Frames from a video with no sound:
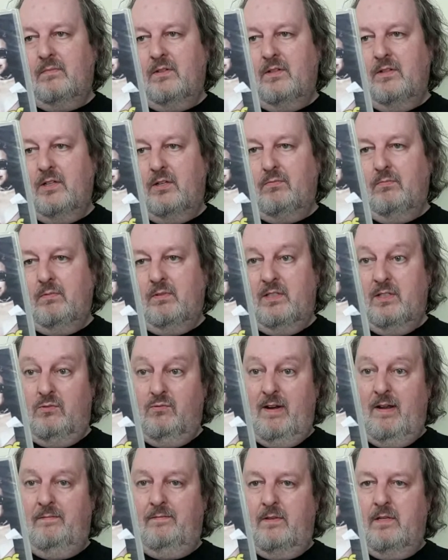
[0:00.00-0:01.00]
the
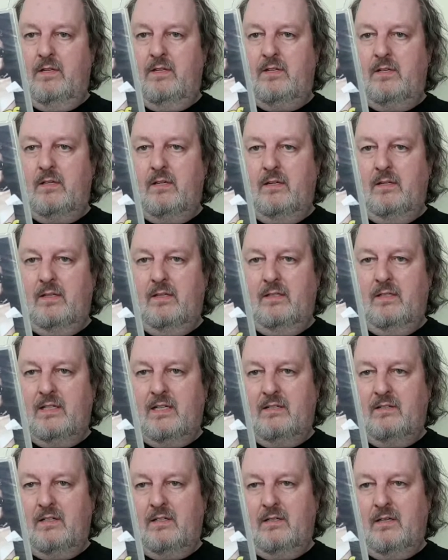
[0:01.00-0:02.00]
grifters,
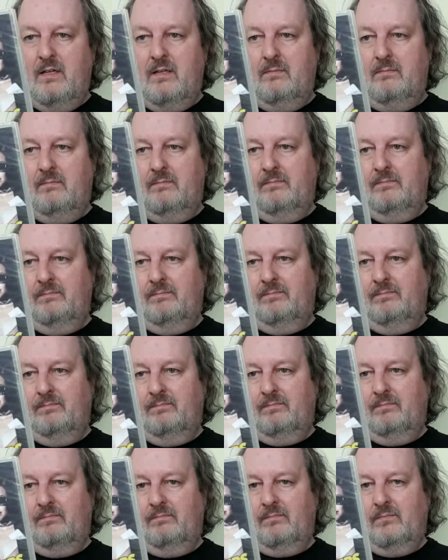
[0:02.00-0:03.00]
and
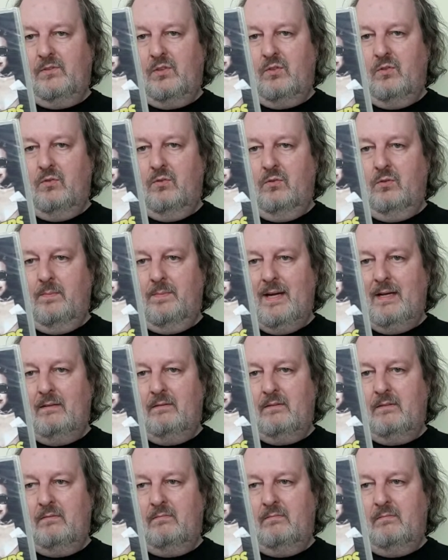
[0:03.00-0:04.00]
all about